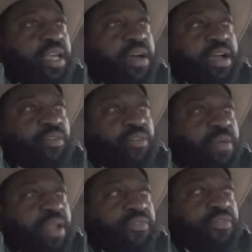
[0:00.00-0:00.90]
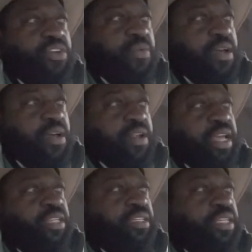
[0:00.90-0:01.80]
don't have to worry about it fuming and all
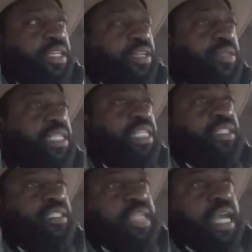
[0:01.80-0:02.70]
that. Well, needless to say, I